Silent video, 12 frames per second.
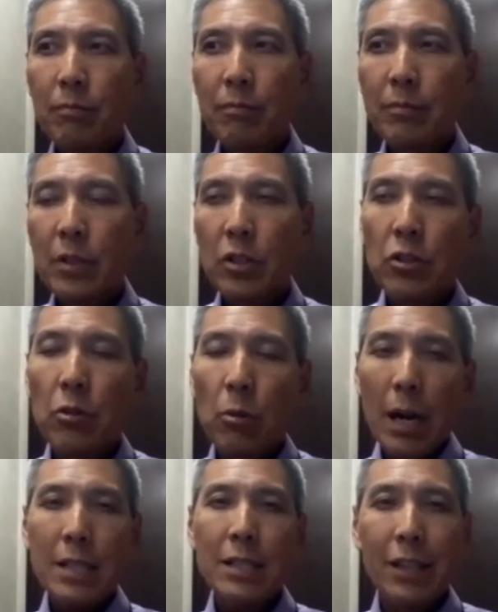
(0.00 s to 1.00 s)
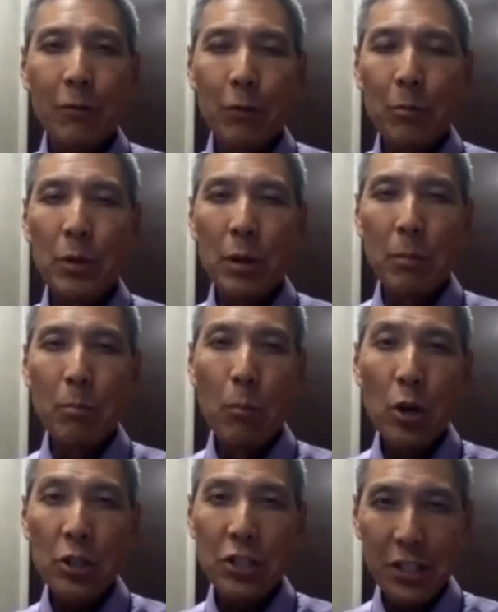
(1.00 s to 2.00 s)
you were asking from the
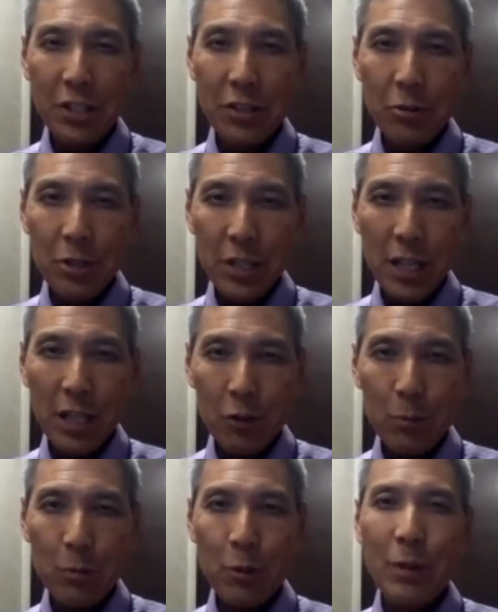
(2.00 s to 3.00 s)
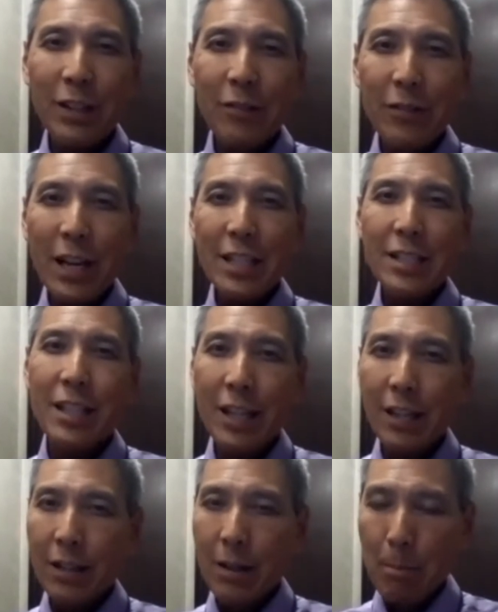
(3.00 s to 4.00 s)
merchants or sellers perspective, that's kind
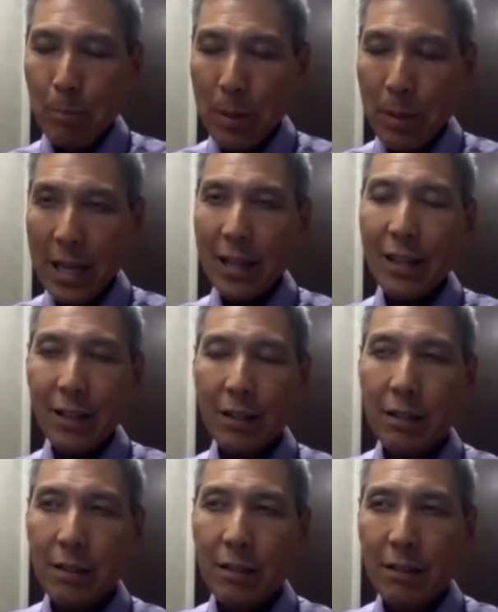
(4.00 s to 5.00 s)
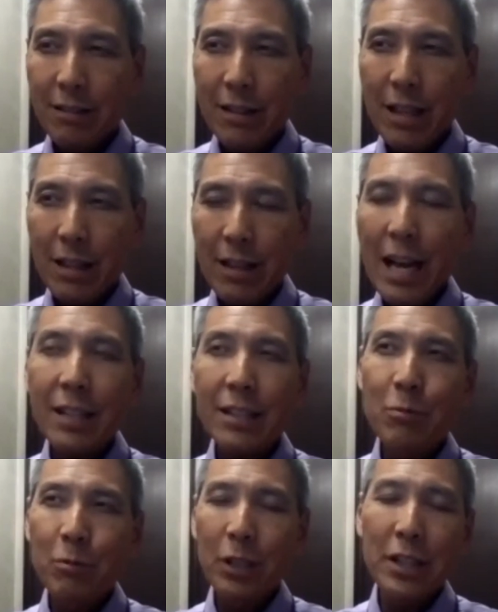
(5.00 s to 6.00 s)
of that's
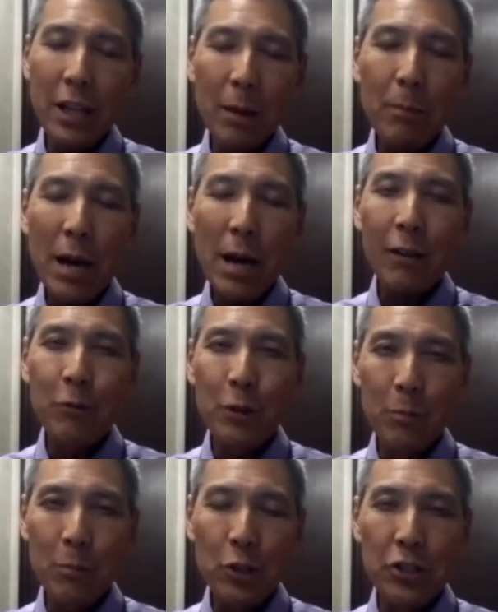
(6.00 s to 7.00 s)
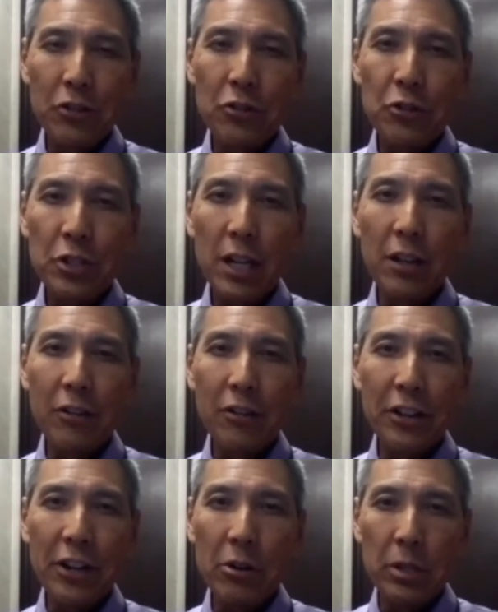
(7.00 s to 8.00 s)
really the impact for the merchant or seller,
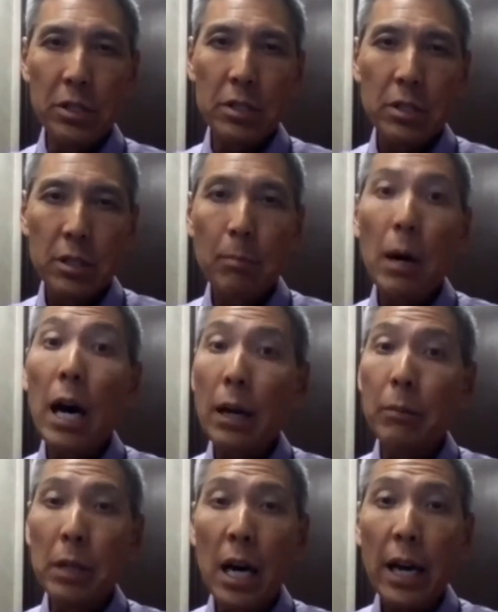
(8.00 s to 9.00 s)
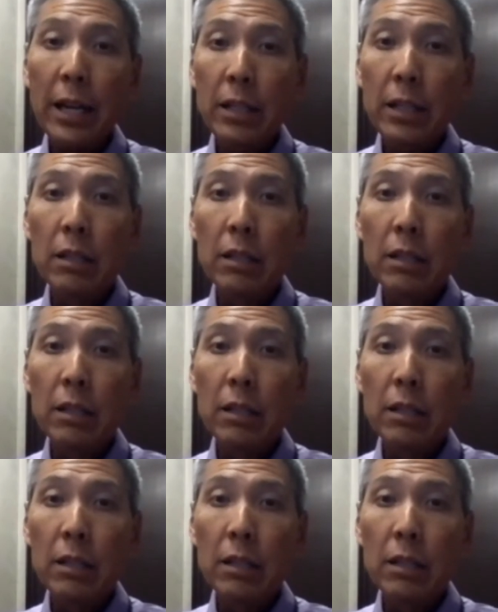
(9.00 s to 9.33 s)
is the bottom line and